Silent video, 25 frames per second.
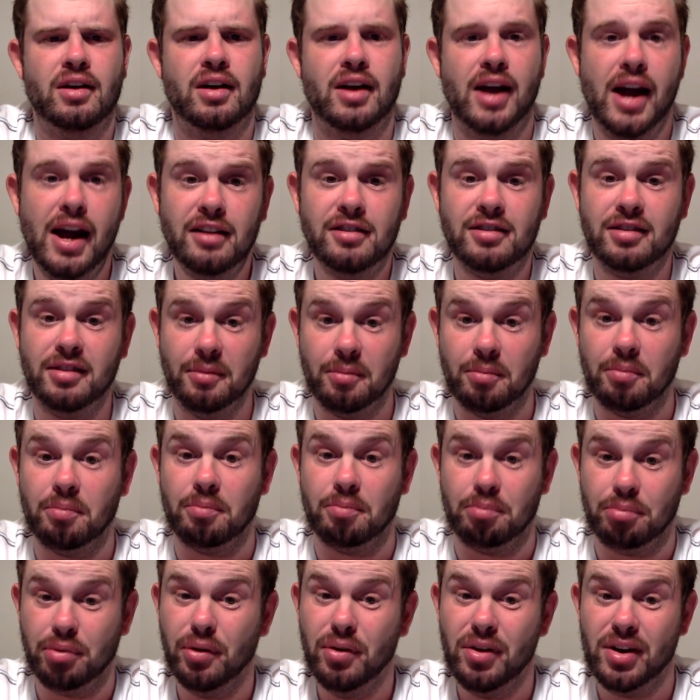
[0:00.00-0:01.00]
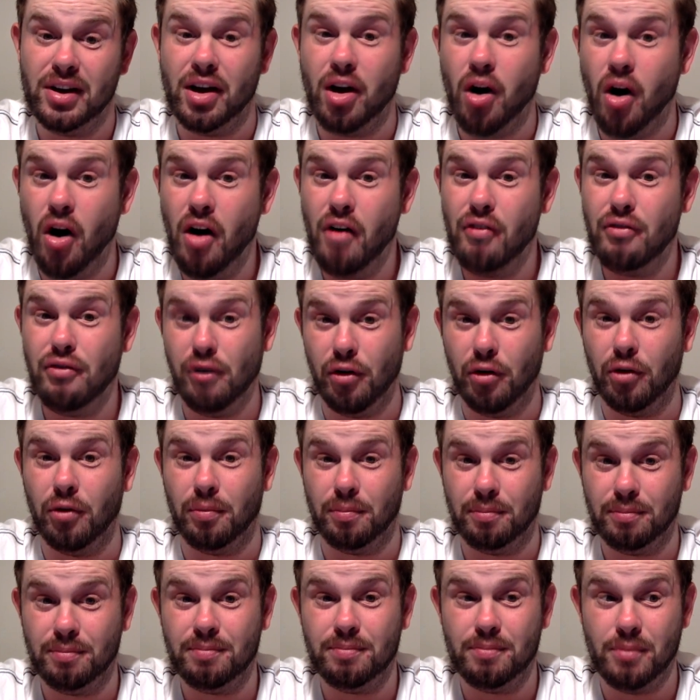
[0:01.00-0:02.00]
he had some pretty
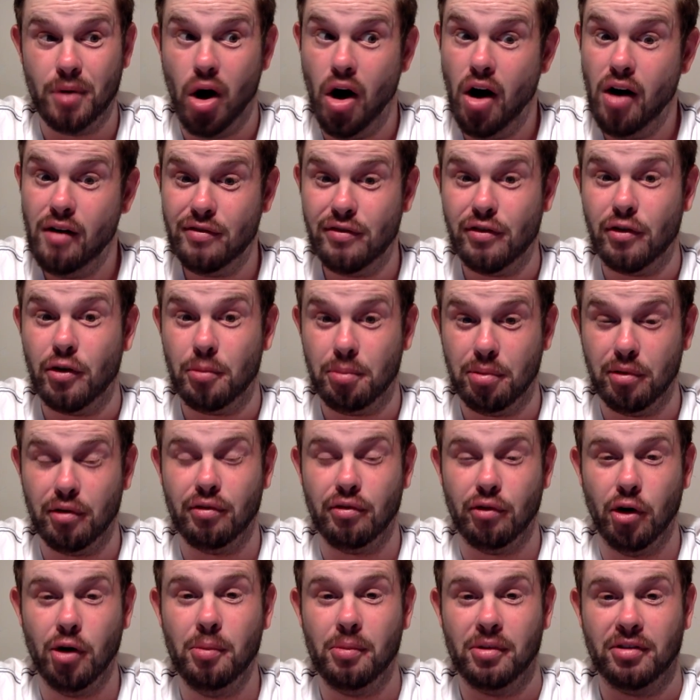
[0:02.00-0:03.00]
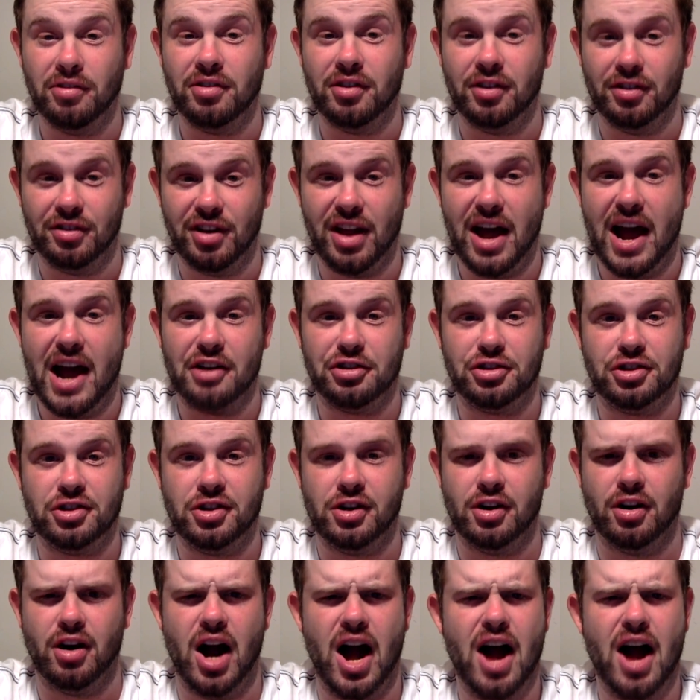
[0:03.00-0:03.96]
awful, awful performances last year.